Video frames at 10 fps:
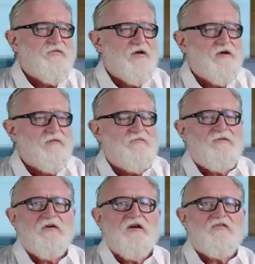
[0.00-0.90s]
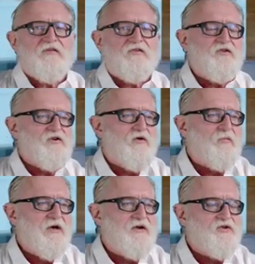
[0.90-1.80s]
The assistant general
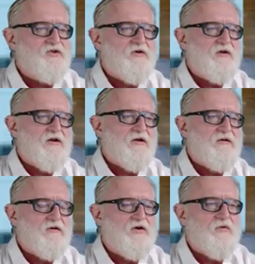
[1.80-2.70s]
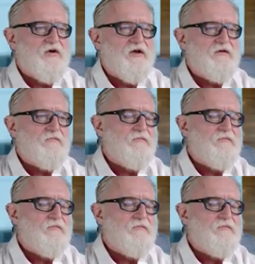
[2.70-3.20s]
manager in Korea